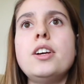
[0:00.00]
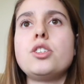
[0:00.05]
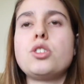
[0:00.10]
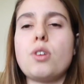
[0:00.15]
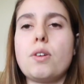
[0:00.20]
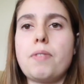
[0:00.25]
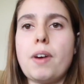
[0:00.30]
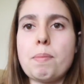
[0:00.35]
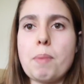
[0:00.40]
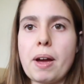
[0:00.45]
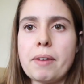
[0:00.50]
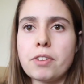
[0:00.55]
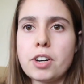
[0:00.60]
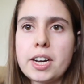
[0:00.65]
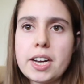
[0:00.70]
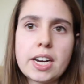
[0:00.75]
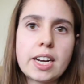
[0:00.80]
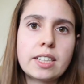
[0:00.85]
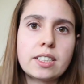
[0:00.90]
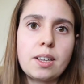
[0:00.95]
So if I'm ever
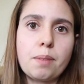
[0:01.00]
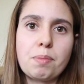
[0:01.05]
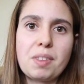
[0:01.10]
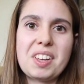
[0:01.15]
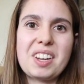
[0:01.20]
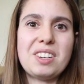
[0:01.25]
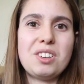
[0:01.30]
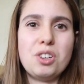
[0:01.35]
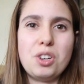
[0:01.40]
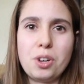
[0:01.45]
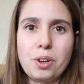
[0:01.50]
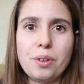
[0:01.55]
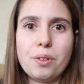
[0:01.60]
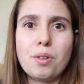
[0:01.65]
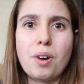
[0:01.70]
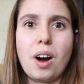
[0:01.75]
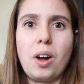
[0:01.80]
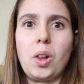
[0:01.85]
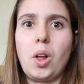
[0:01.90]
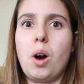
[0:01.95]
eating something new,
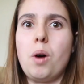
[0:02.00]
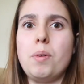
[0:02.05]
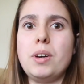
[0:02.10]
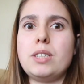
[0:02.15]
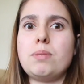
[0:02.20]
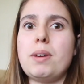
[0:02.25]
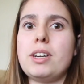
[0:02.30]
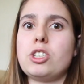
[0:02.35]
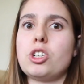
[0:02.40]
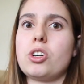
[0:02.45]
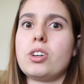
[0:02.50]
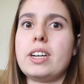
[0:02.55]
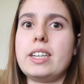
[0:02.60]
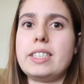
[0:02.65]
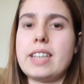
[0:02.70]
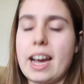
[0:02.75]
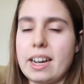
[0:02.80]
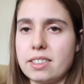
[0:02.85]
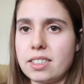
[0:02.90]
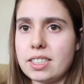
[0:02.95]
I'll always make sure to
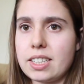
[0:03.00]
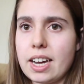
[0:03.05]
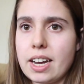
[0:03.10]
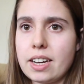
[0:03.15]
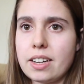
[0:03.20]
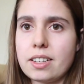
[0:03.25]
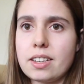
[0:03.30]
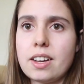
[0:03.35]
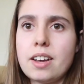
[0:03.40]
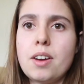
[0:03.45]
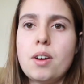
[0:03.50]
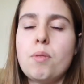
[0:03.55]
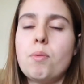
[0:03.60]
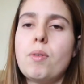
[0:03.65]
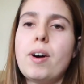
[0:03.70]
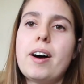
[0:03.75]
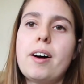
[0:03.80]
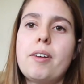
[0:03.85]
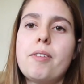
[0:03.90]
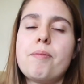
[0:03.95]
test it.
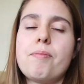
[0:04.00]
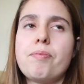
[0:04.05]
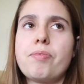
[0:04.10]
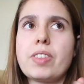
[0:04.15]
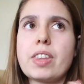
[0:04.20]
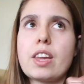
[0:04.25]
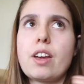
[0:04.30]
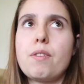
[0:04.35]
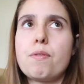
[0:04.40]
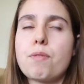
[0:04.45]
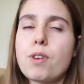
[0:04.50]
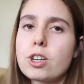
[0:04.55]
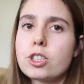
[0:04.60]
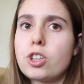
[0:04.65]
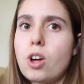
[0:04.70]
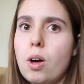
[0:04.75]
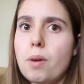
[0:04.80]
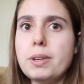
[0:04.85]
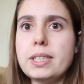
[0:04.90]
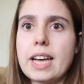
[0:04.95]
Well,
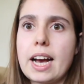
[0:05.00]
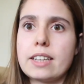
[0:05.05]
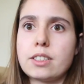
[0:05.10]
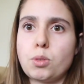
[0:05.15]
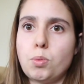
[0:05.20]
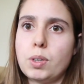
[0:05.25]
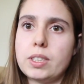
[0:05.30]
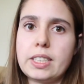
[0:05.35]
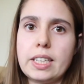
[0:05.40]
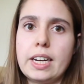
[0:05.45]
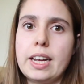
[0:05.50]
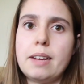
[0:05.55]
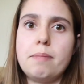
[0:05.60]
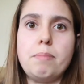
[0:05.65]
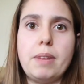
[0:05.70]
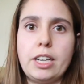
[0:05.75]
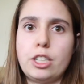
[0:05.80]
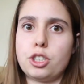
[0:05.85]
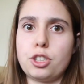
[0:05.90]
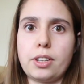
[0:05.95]
first I'll always ask what's in it,
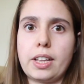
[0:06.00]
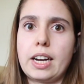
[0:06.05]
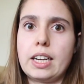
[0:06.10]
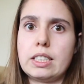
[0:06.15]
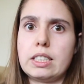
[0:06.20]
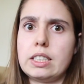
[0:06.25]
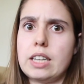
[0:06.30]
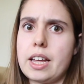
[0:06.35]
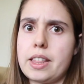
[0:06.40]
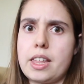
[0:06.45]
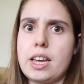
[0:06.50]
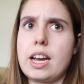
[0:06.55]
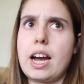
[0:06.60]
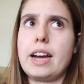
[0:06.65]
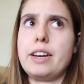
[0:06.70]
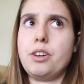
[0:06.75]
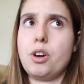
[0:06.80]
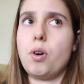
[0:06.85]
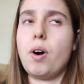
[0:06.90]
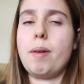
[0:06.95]
make sure that it's nothing
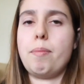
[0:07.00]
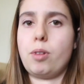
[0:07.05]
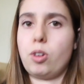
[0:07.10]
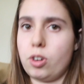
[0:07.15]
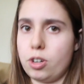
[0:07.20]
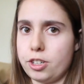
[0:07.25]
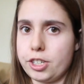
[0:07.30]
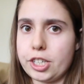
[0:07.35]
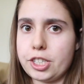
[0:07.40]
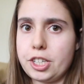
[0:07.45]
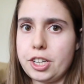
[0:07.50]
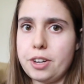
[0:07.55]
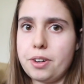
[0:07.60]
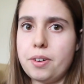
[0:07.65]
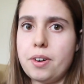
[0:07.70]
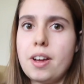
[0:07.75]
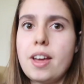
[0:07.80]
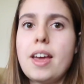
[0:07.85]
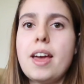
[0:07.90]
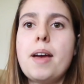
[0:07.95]
I know I'm allergic
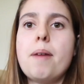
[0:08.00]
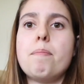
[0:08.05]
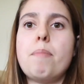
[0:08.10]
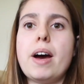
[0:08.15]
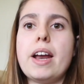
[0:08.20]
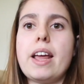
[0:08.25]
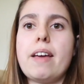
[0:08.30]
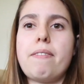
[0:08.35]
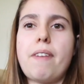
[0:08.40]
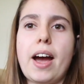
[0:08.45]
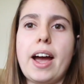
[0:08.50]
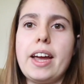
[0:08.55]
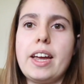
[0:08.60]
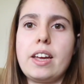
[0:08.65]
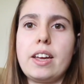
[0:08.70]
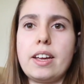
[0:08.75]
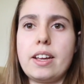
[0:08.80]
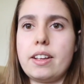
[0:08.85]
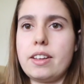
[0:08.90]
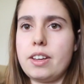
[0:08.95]
to. But if
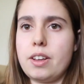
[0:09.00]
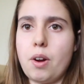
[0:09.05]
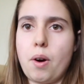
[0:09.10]
I